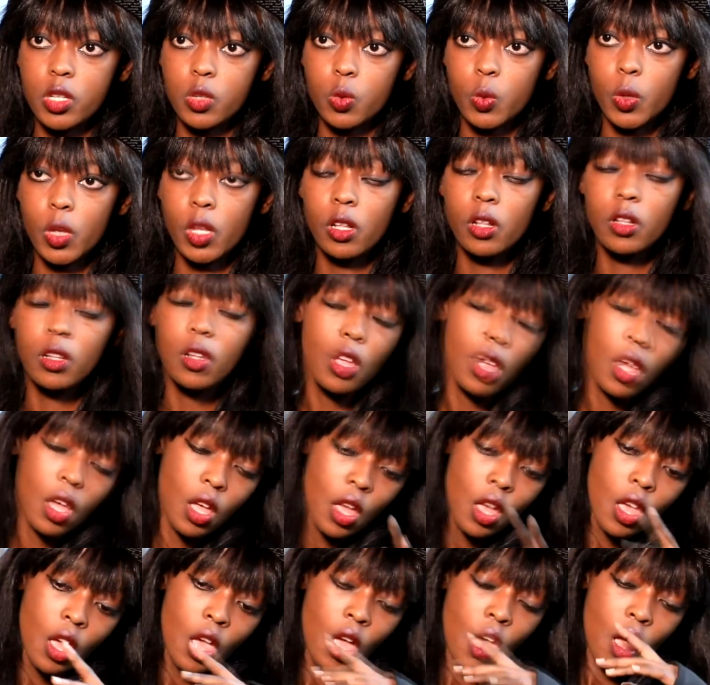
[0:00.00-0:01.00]
as well.
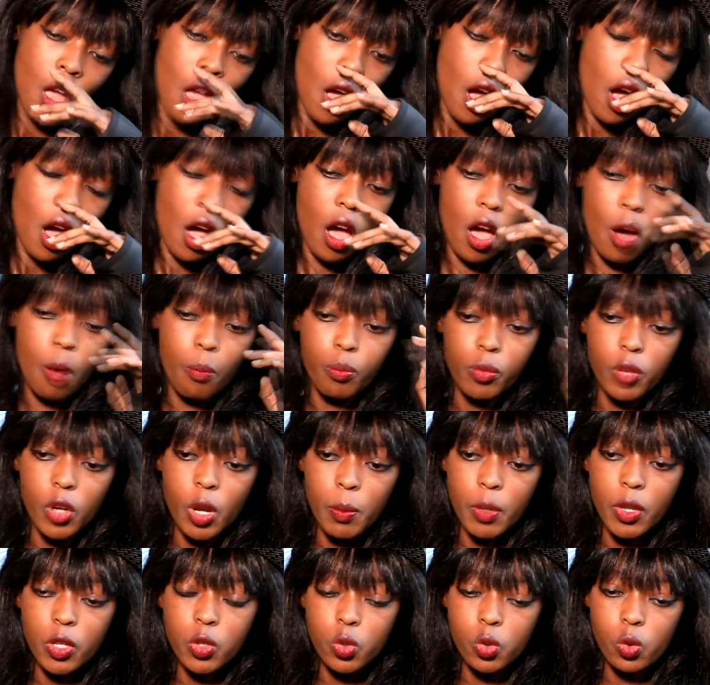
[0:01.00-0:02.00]

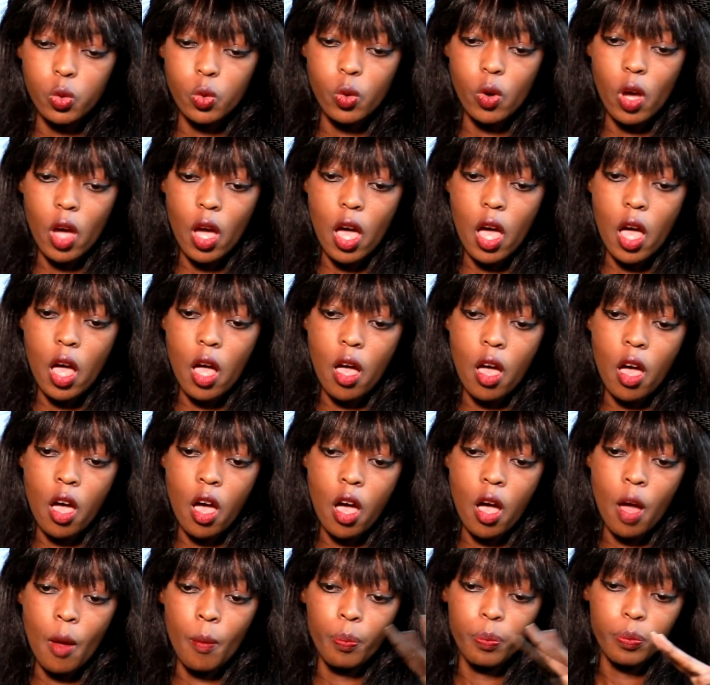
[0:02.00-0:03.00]
Number two,
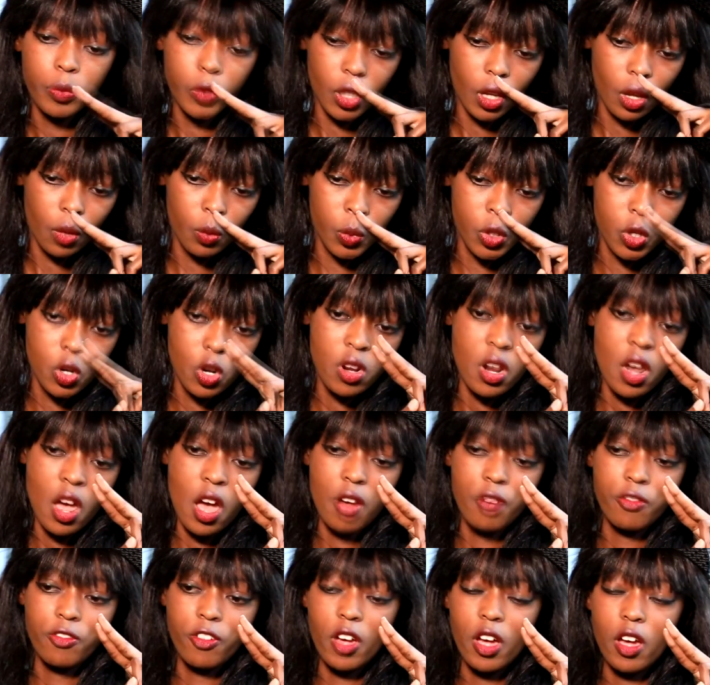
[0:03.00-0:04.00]
we don't
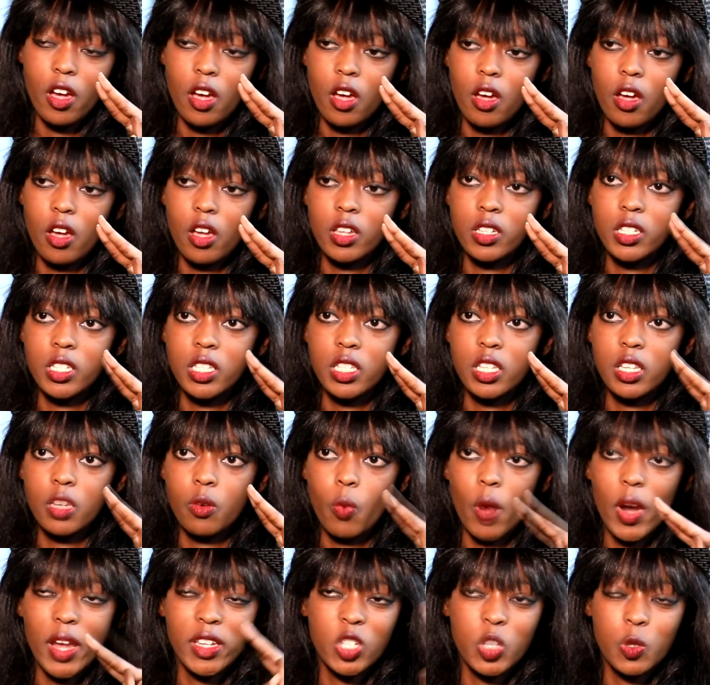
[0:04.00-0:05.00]
have say
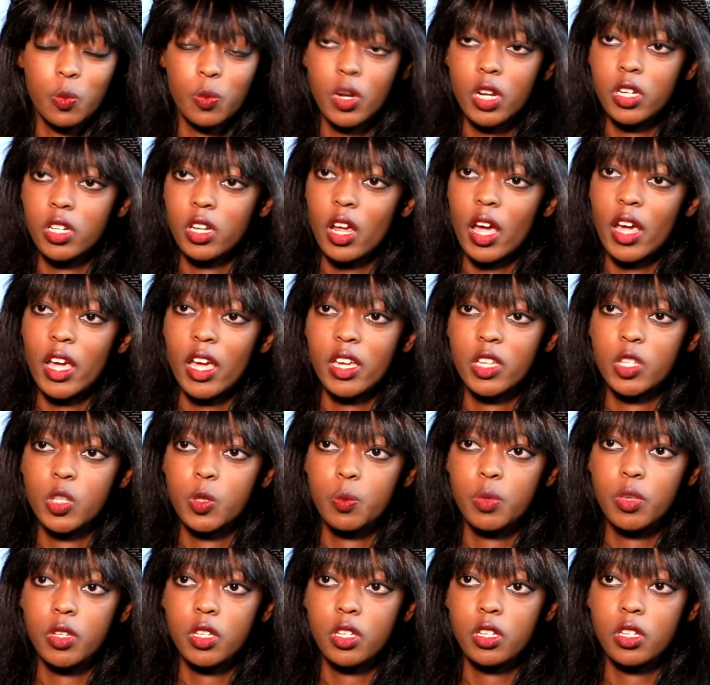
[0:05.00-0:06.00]
widespread
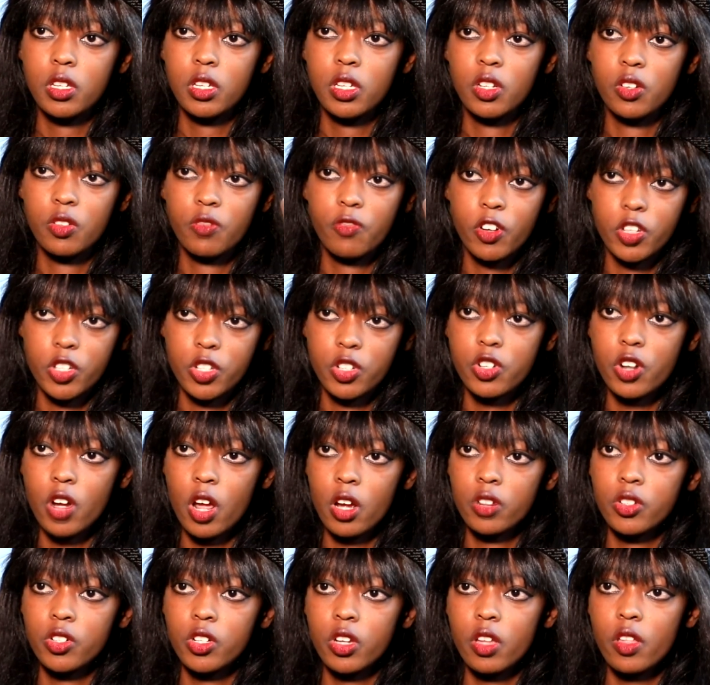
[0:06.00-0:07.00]
ISP
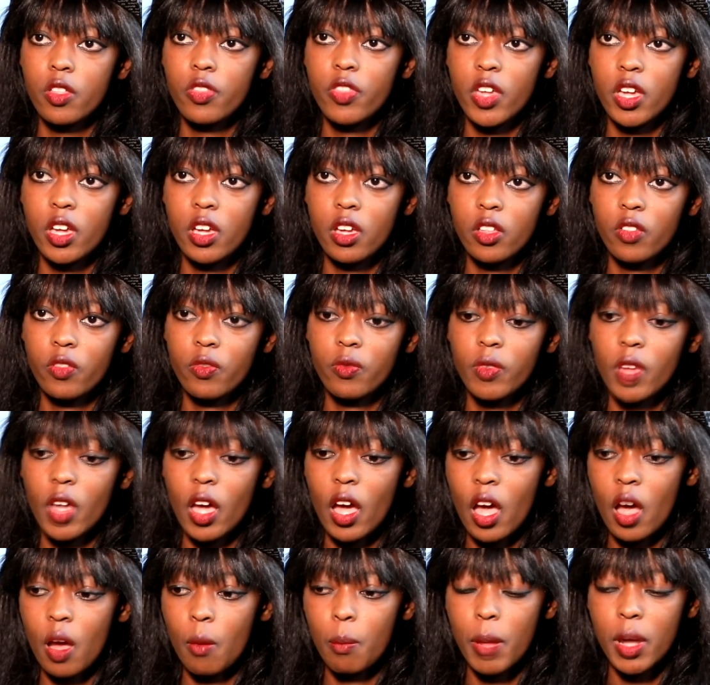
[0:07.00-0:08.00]
infrastructure there,
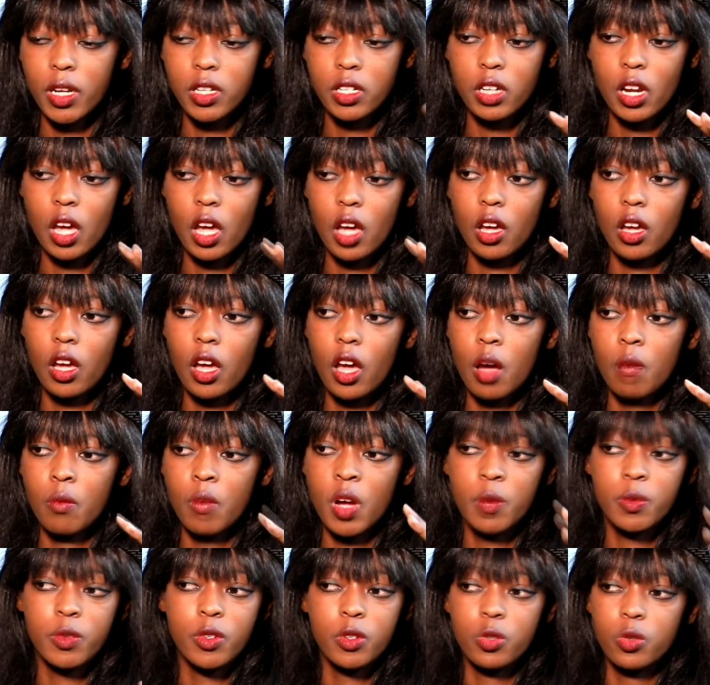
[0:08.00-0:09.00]
but I'm
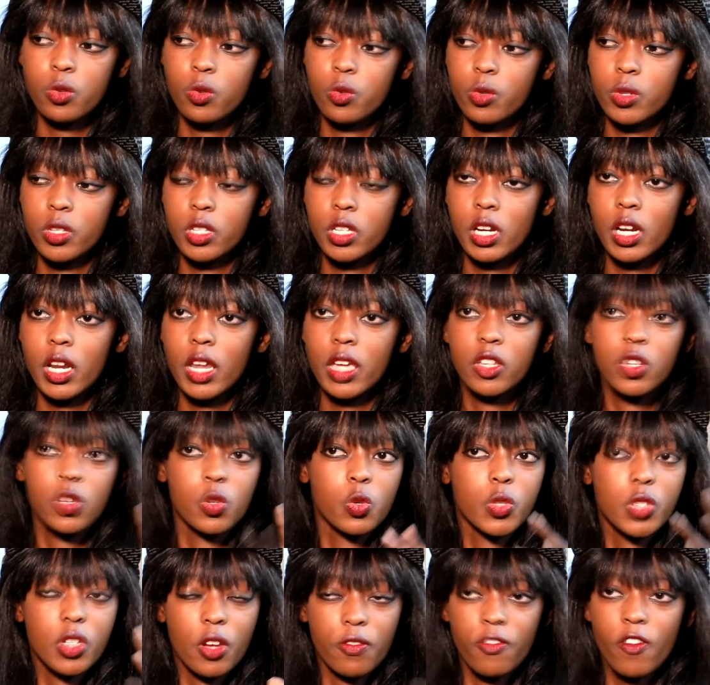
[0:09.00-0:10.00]
happy to say, like,
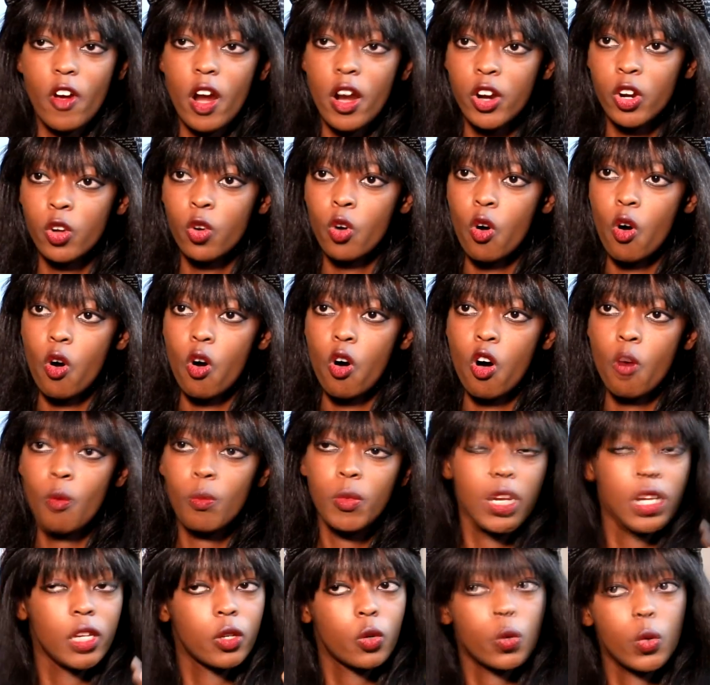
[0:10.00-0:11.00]

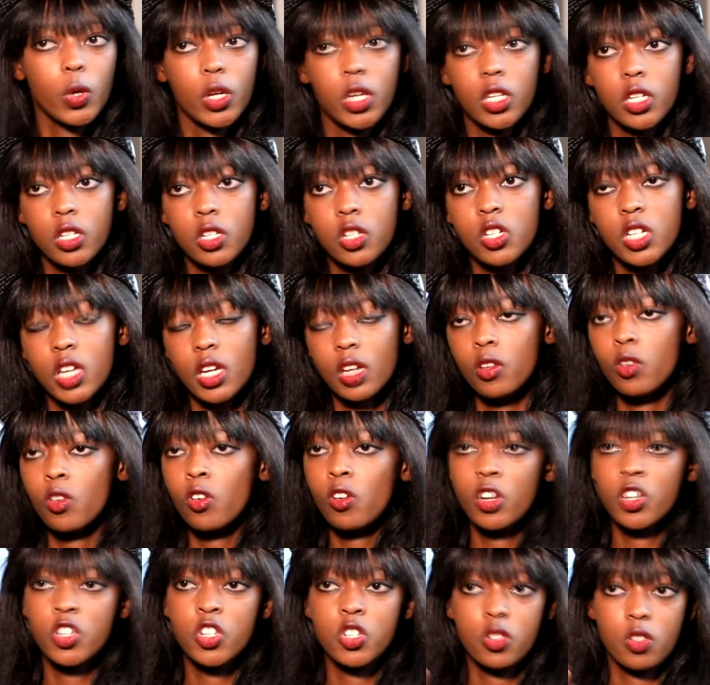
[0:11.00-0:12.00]
Safaricom, Liquid
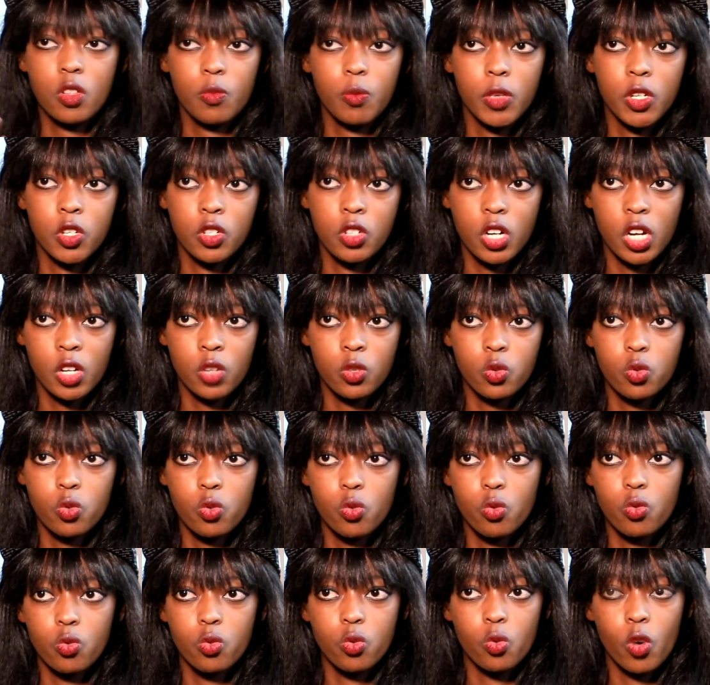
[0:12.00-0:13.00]
Technologies, they've been trying
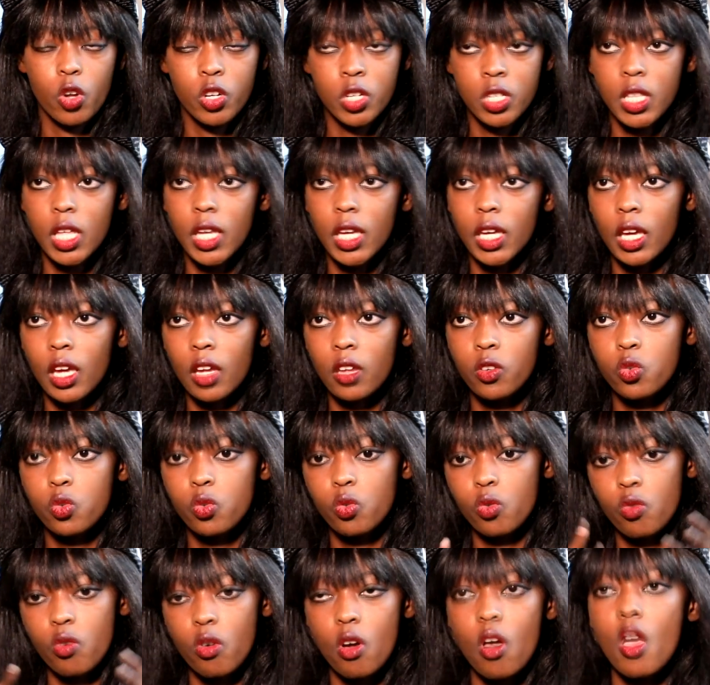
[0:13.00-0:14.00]
to do what they can
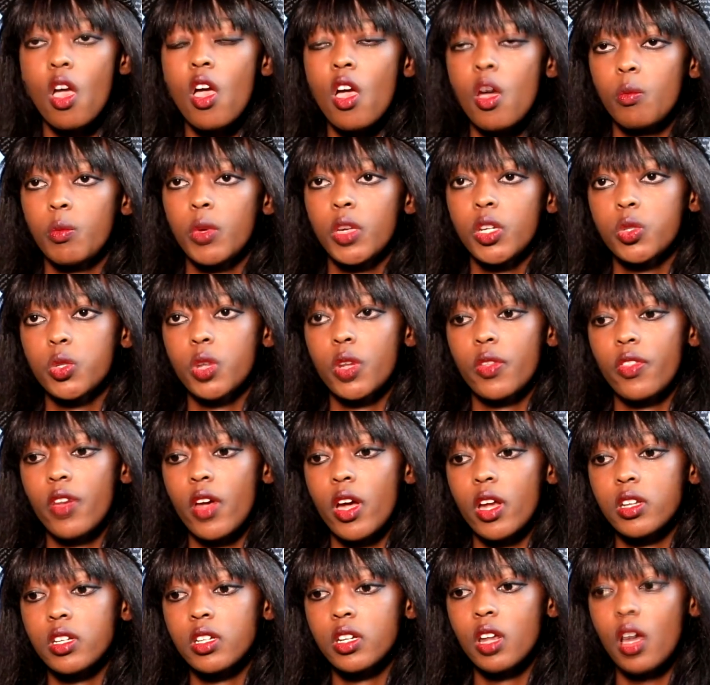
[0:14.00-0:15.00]
to make sure
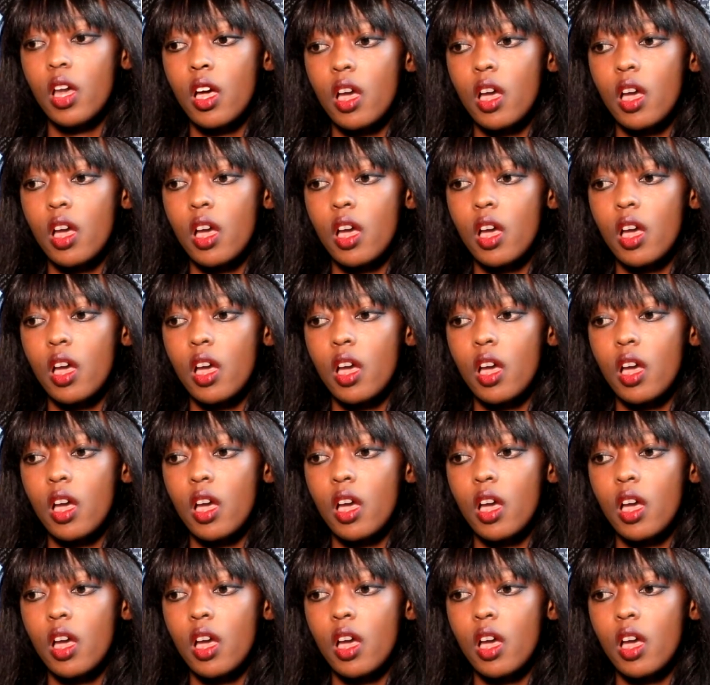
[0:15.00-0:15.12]
that